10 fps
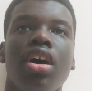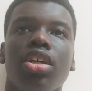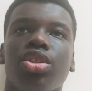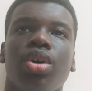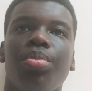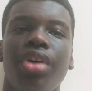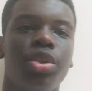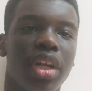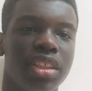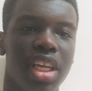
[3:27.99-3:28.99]
So I'm putting
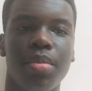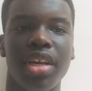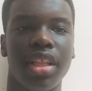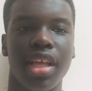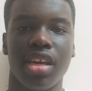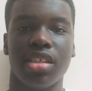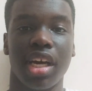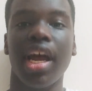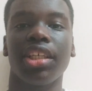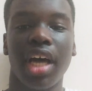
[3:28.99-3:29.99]
Twanzebe in there because I
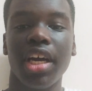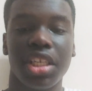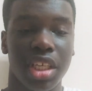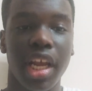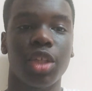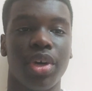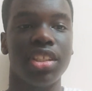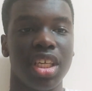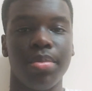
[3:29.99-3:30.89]
actually like Twanzebe.